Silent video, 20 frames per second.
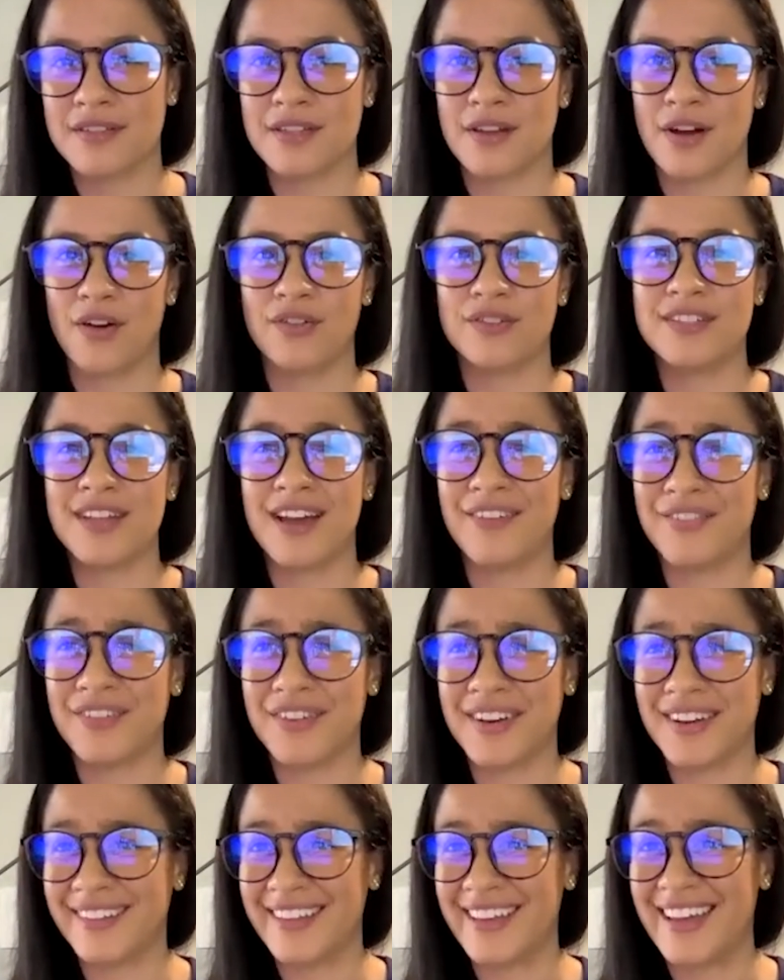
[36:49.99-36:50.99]
So
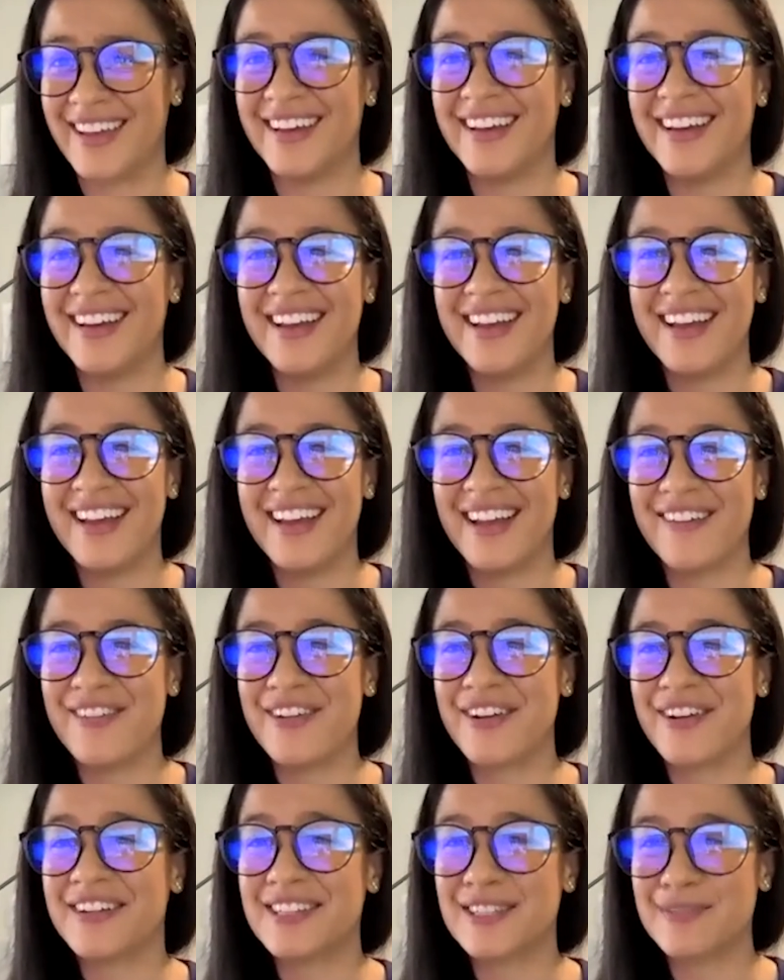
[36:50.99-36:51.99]
definitely, if
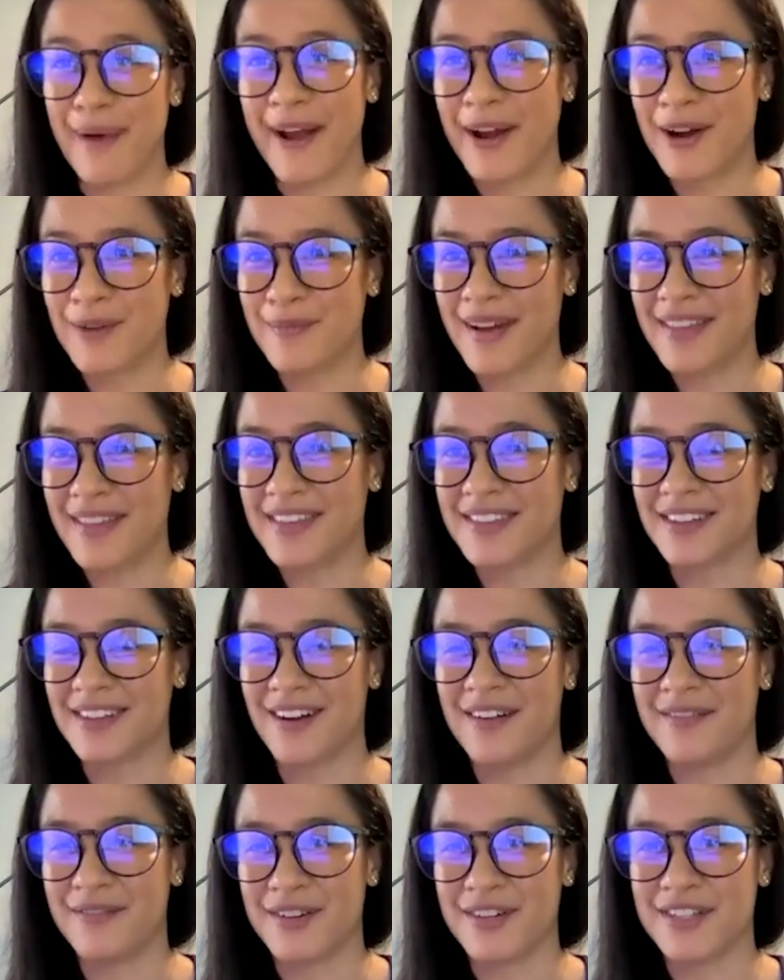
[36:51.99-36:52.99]
you're inspired by this
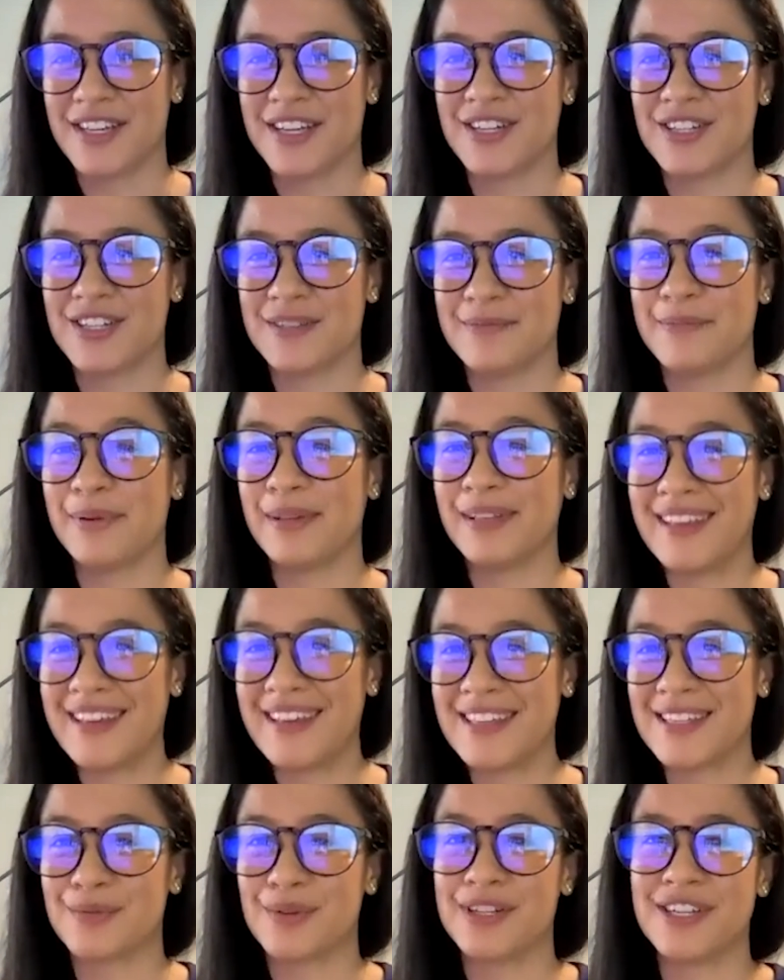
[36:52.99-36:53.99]
conversation,
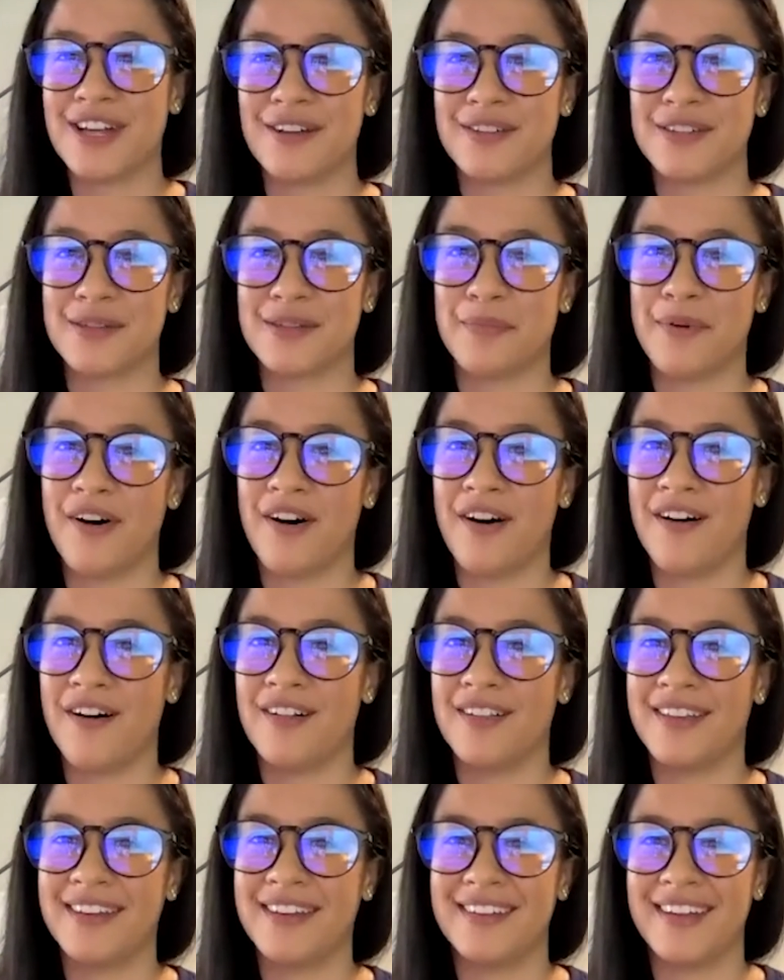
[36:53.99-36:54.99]
please reach out to
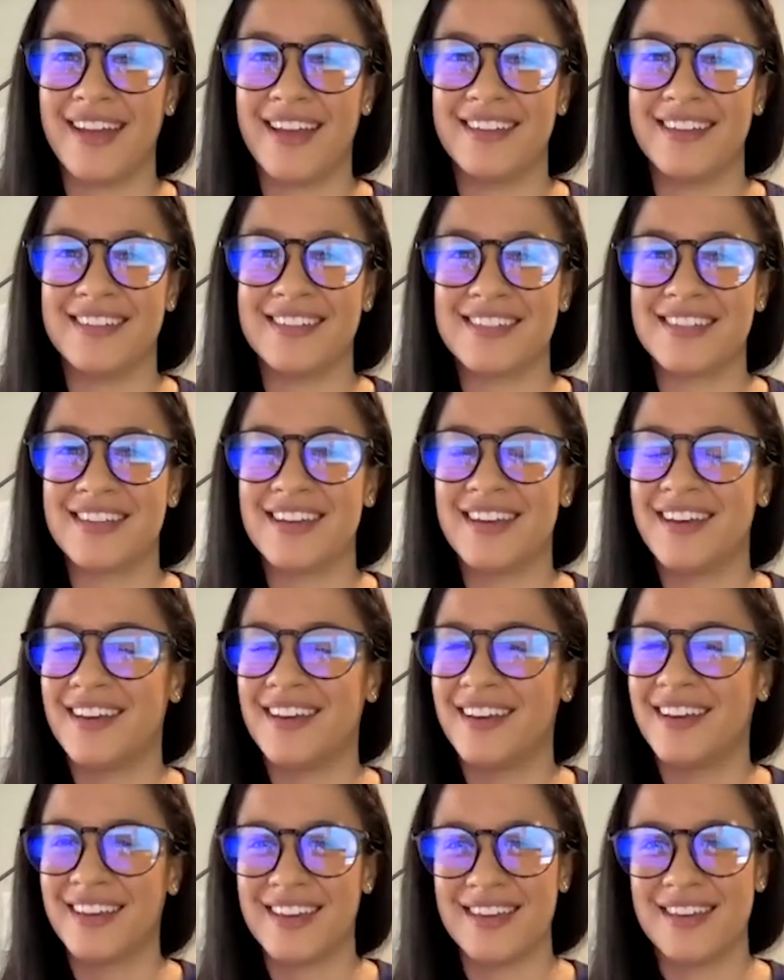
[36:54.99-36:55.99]
Paul. And
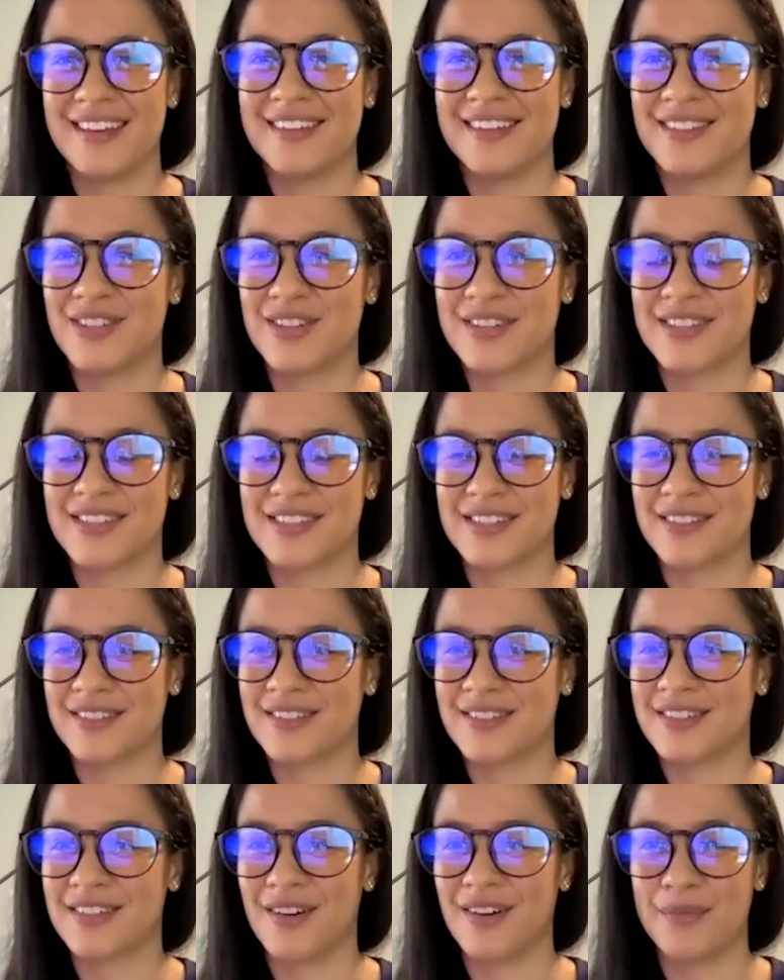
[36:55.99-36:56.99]
he is just
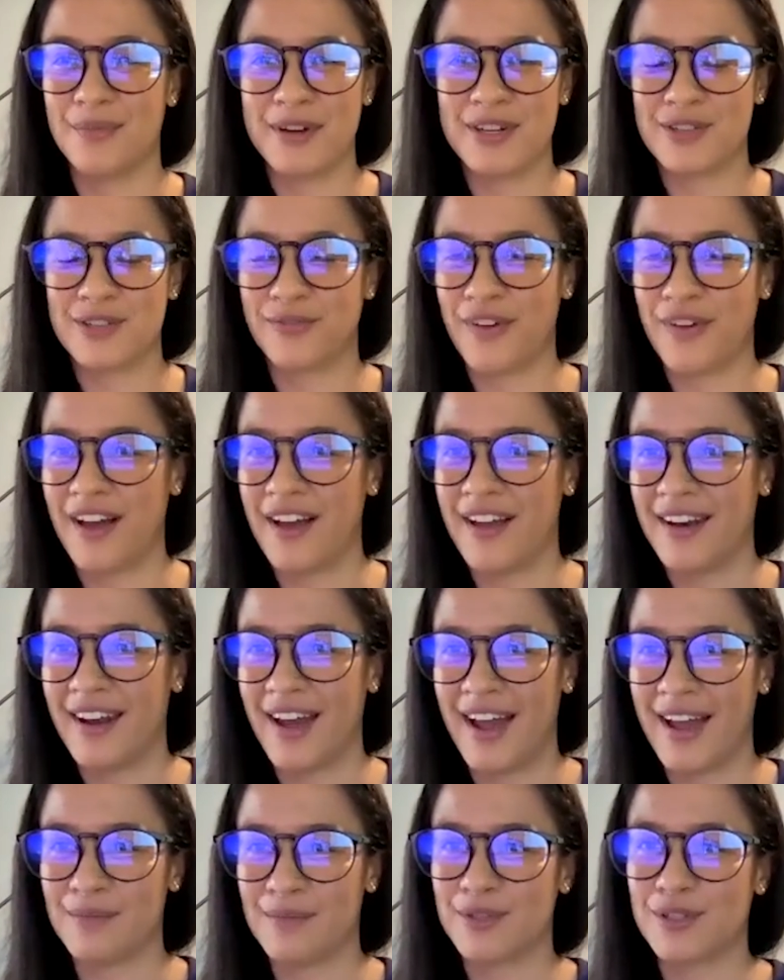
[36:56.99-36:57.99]
so much fun.
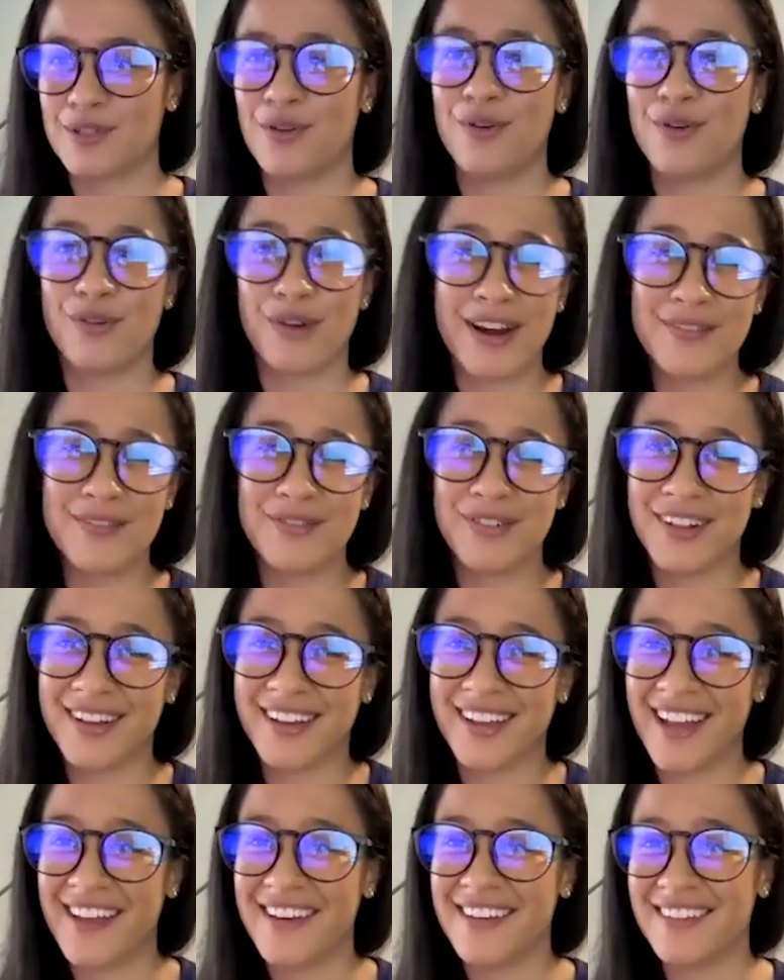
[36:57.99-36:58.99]
I am so grateful
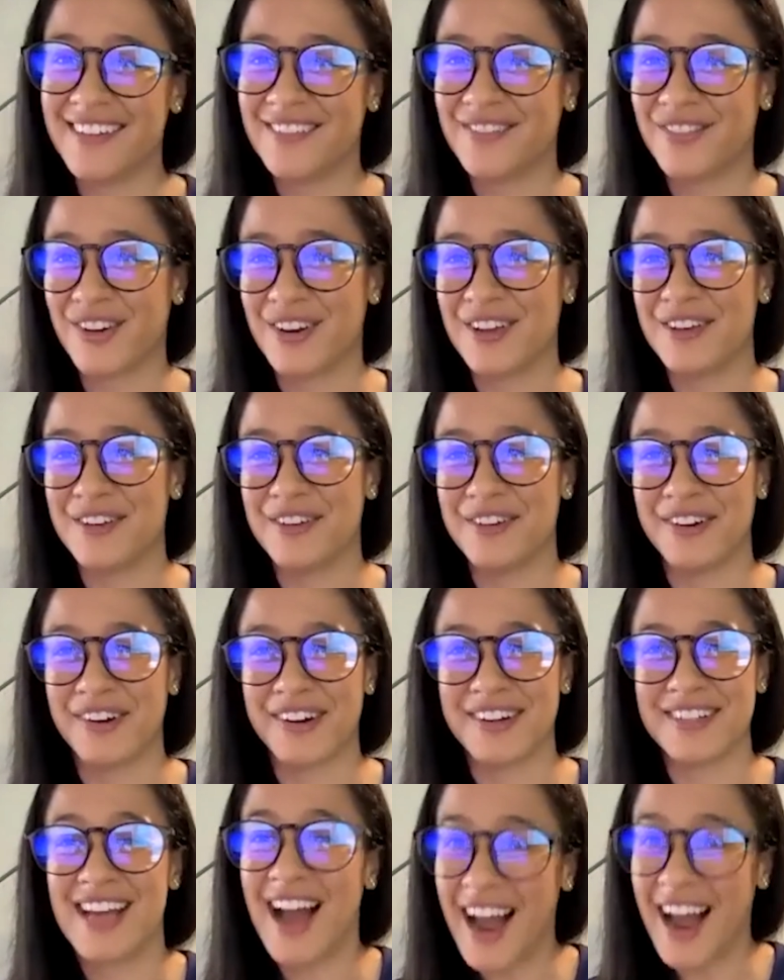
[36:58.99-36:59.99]
again for
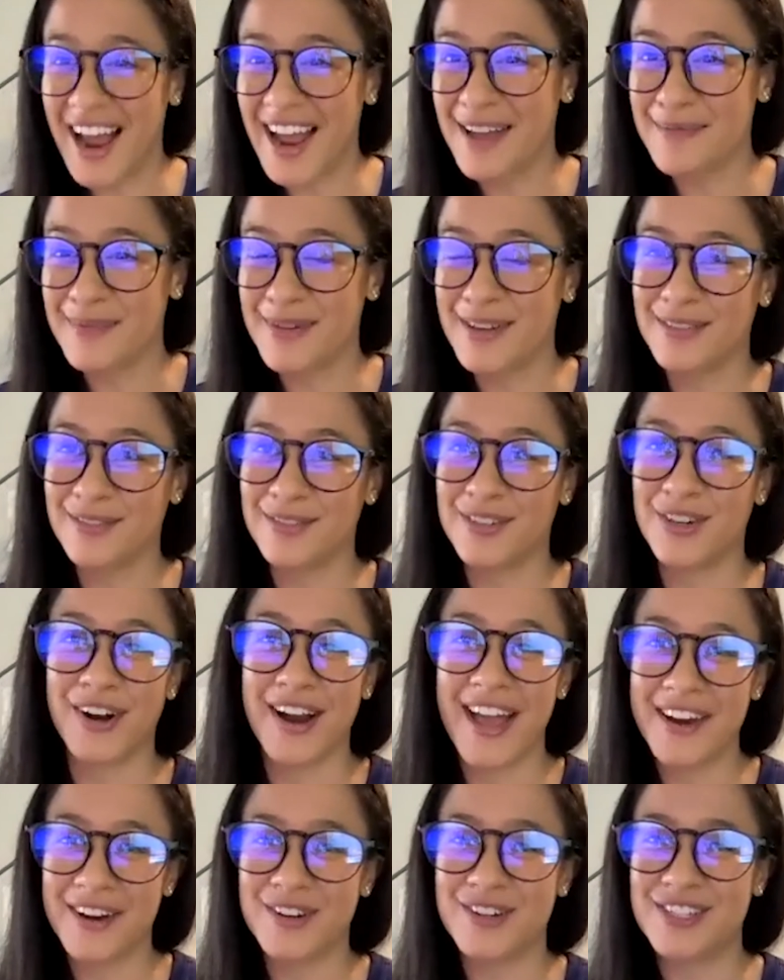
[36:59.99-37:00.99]
your time and your
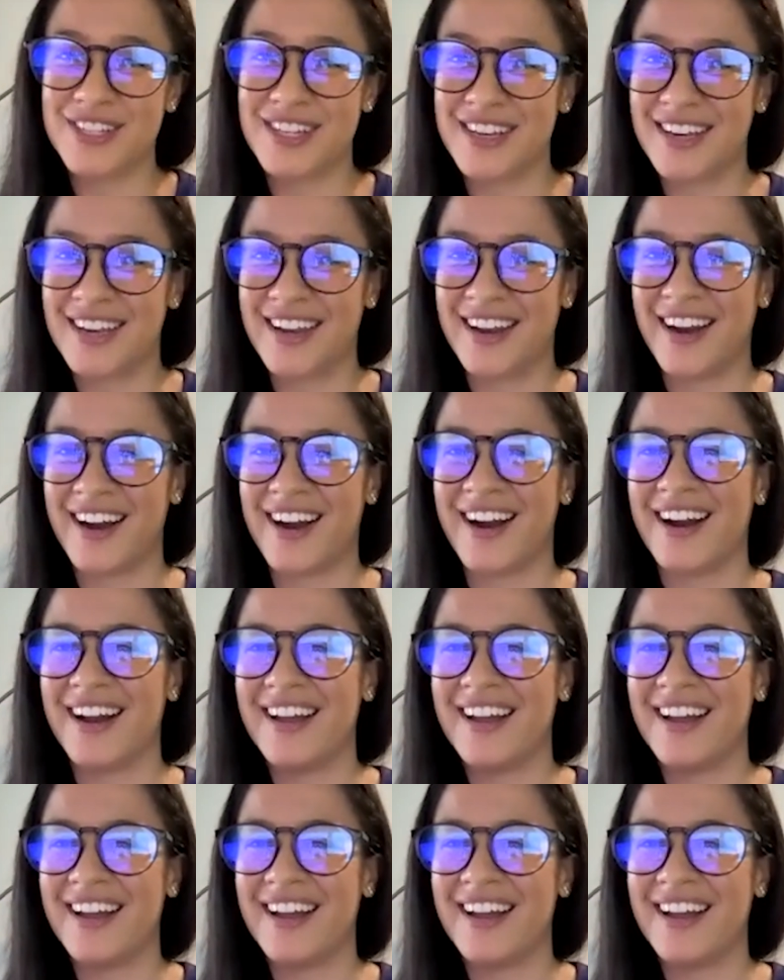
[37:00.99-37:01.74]
energy here.